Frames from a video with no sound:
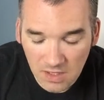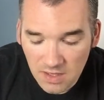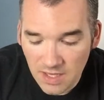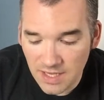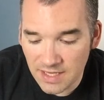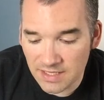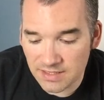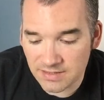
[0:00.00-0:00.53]

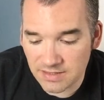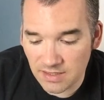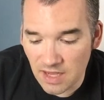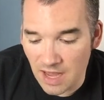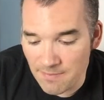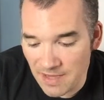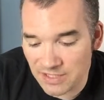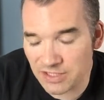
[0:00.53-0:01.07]
is,
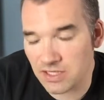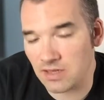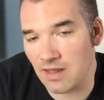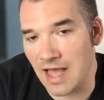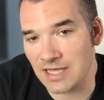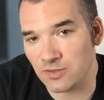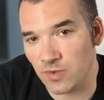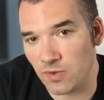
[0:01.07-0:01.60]
I mentioned it
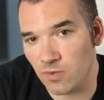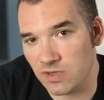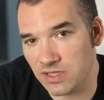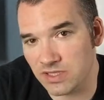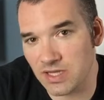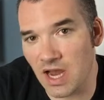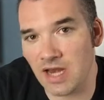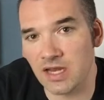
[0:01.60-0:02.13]
last week, we're
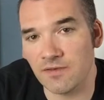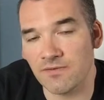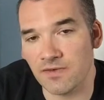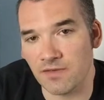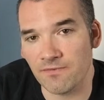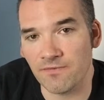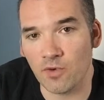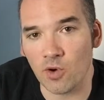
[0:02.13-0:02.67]
designing for
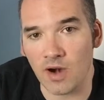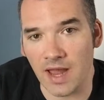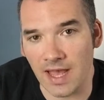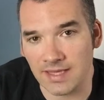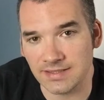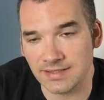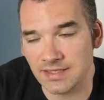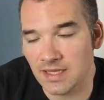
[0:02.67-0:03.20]
the
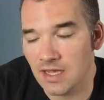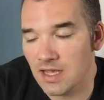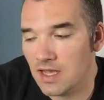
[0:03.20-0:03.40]
4S.